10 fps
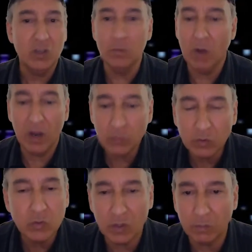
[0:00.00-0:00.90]
You might as well
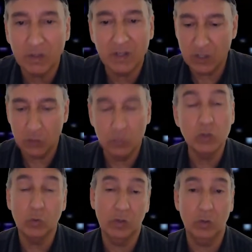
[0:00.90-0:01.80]
do something that you
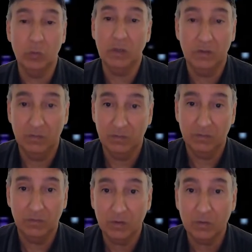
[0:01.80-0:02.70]
enjoy doing,
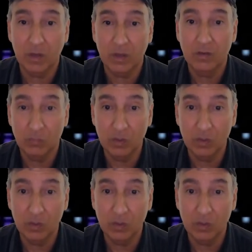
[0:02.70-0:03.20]
okay?